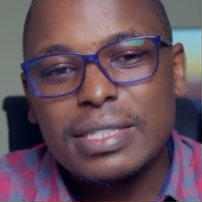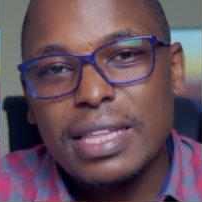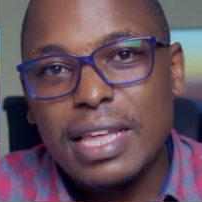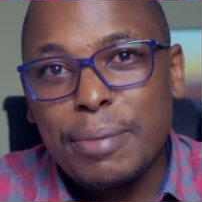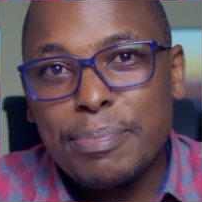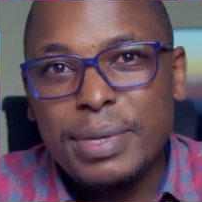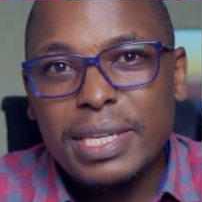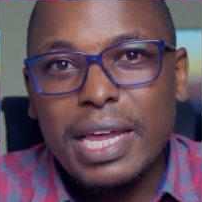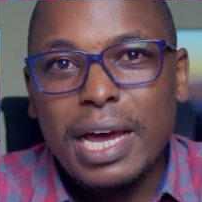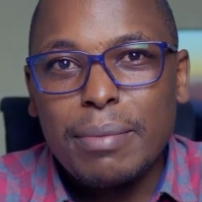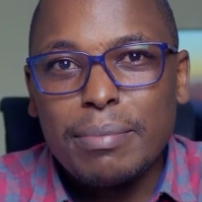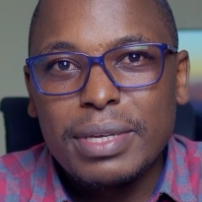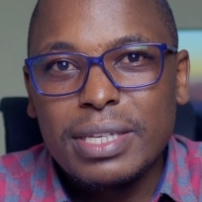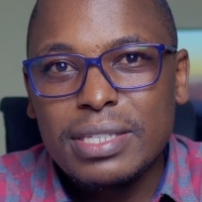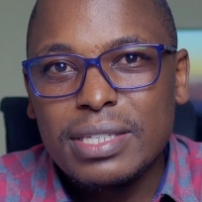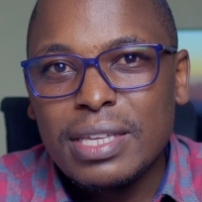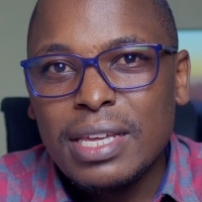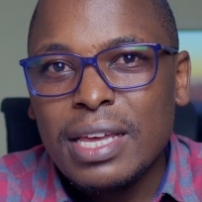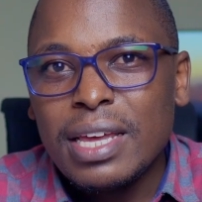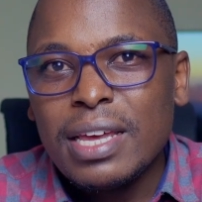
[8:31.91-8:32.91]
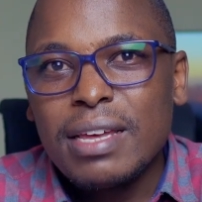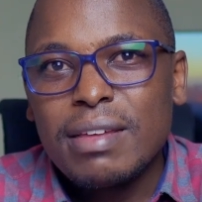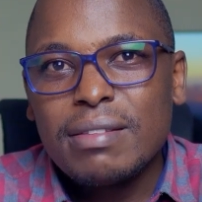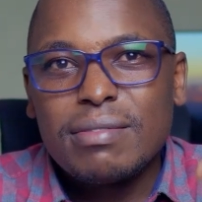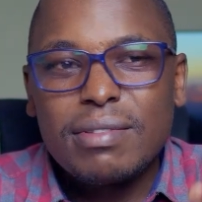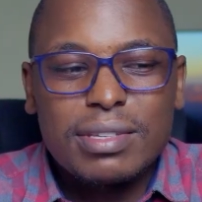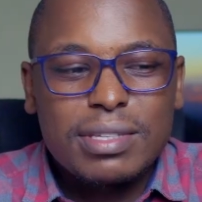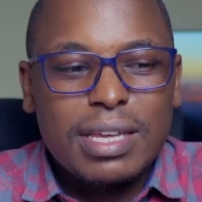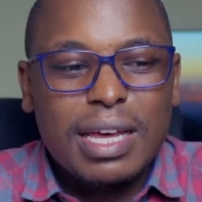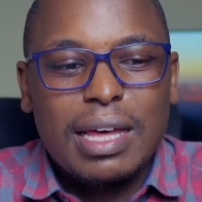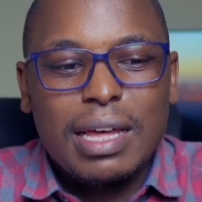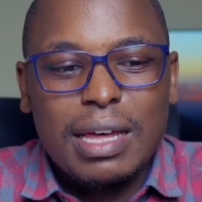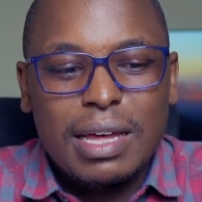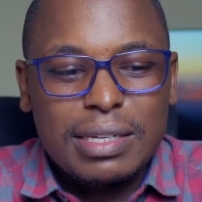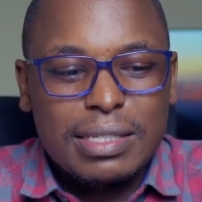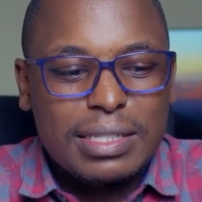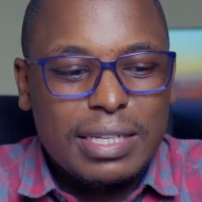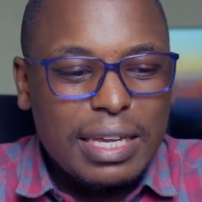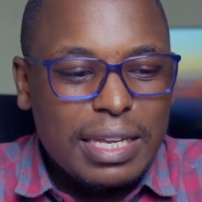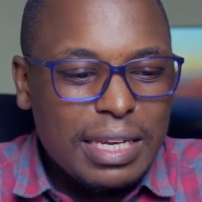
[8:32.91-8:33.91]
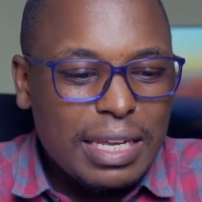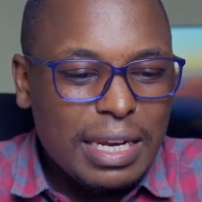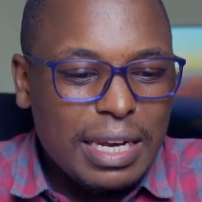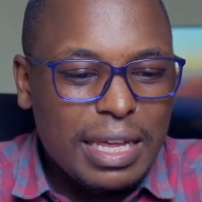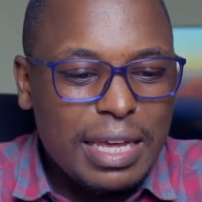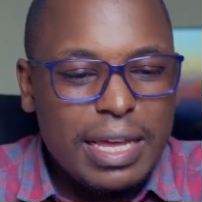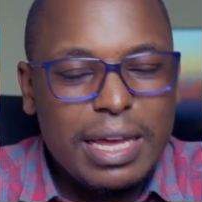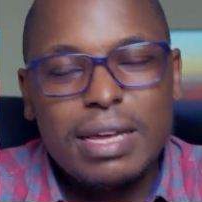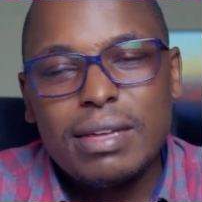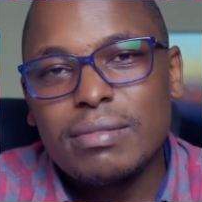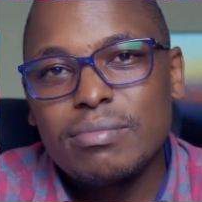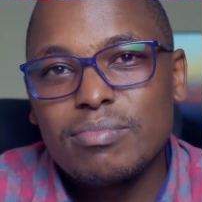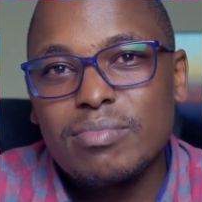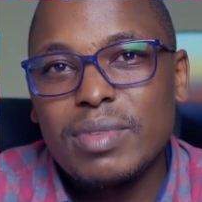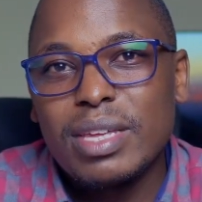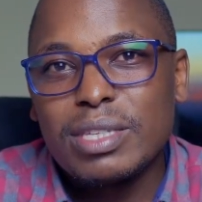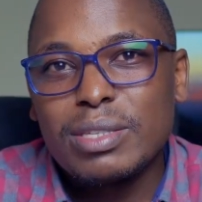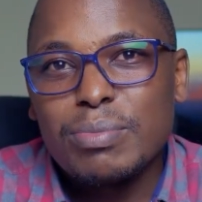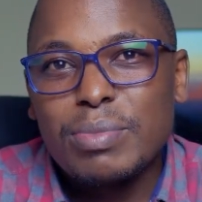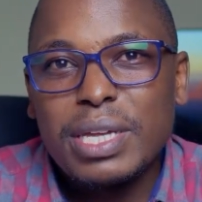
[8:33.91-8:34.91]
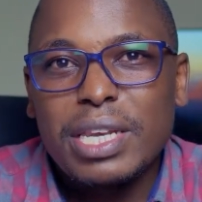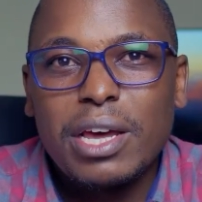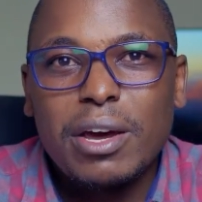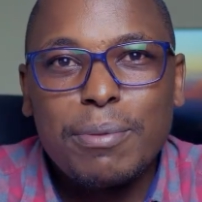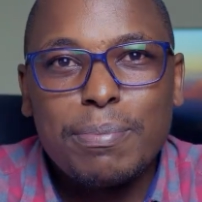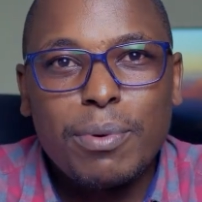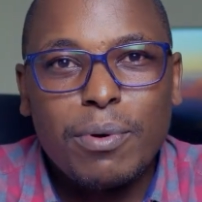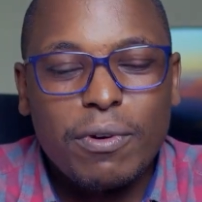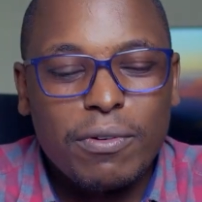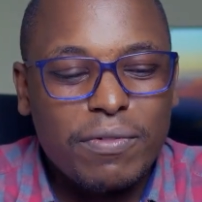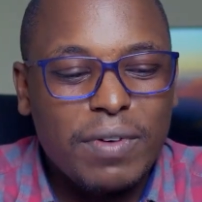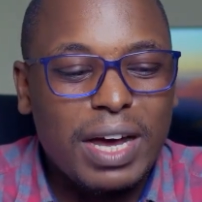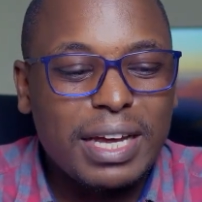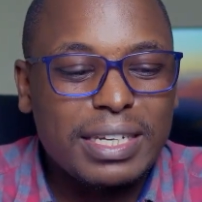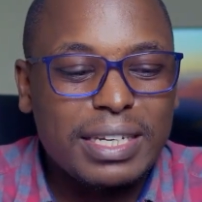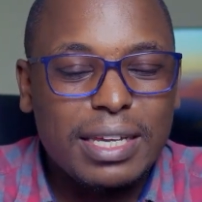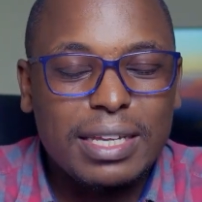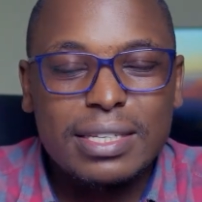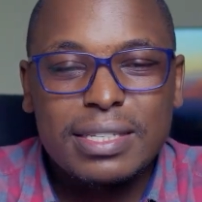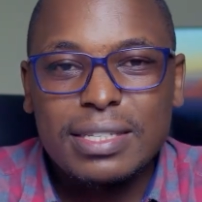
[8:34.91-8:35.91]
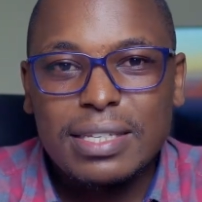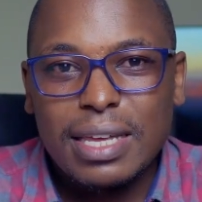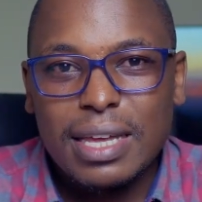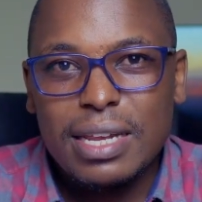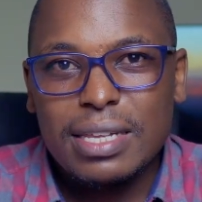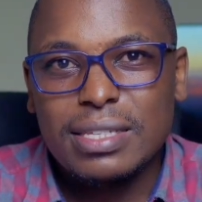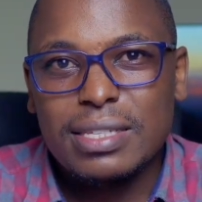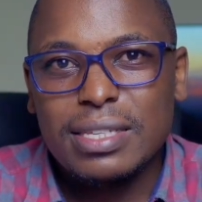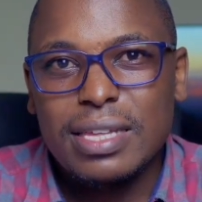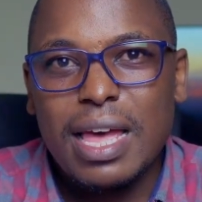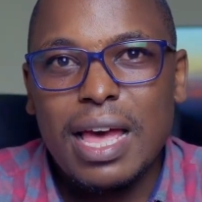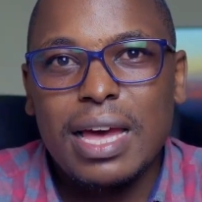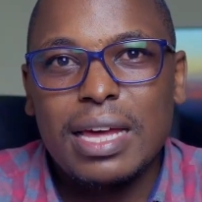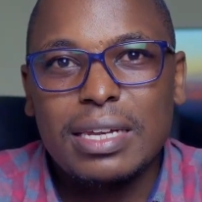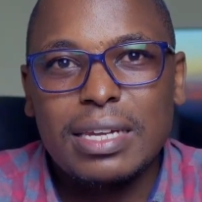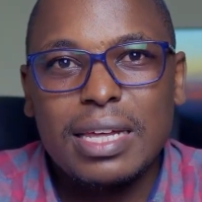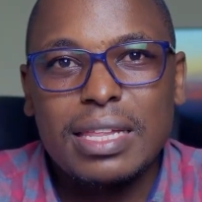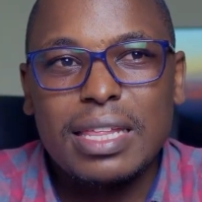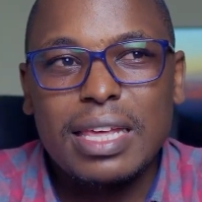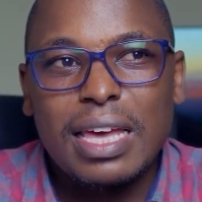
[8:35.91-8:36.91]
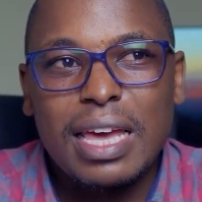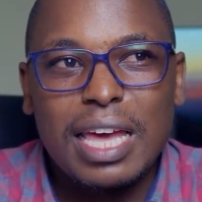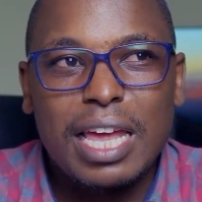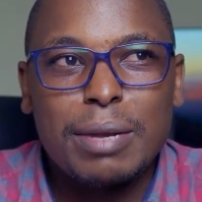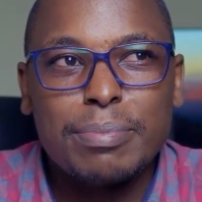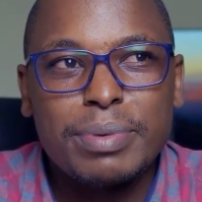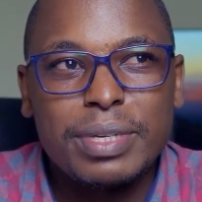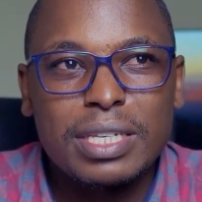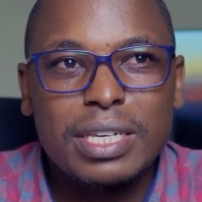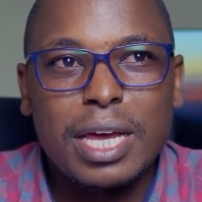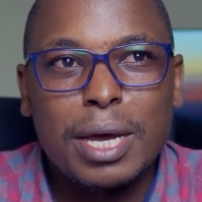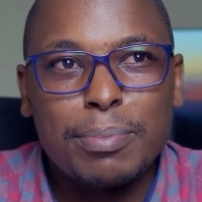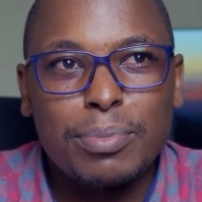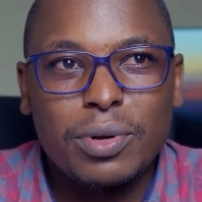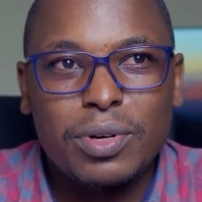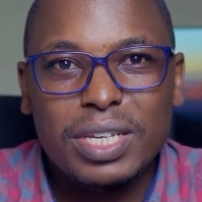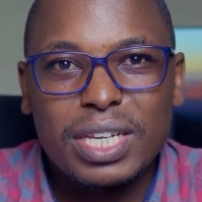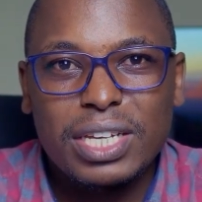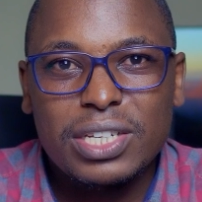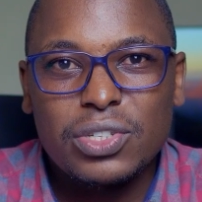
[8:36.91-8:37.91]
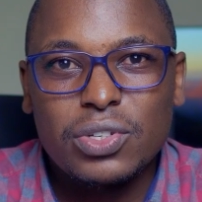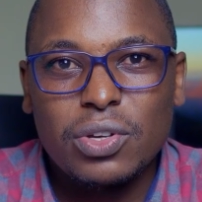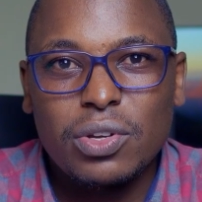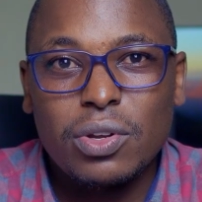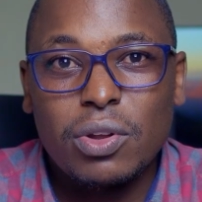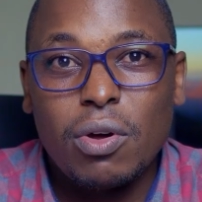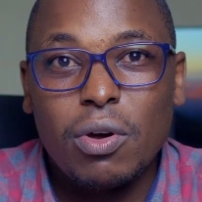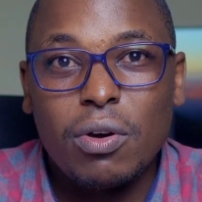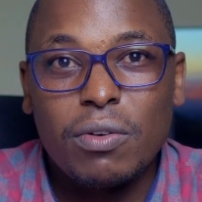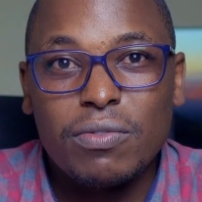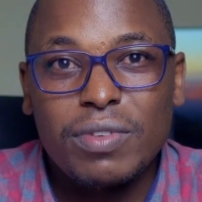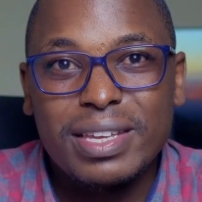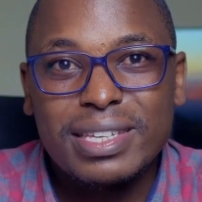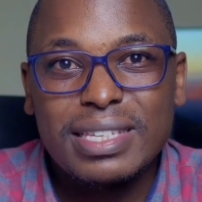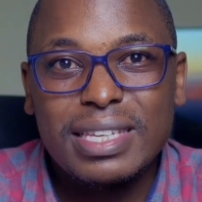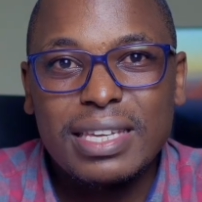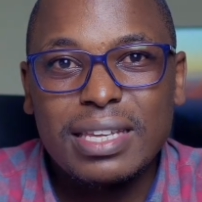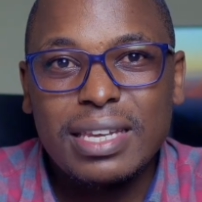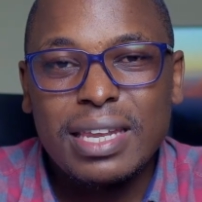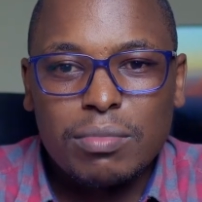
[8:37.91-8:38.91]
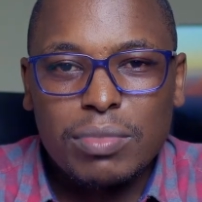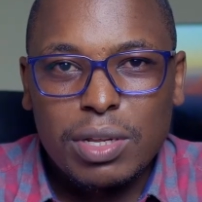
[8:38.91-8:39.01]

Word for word: The epidermis, these are a tiny layer that's made up of dead cells, and they help in protection of your skin.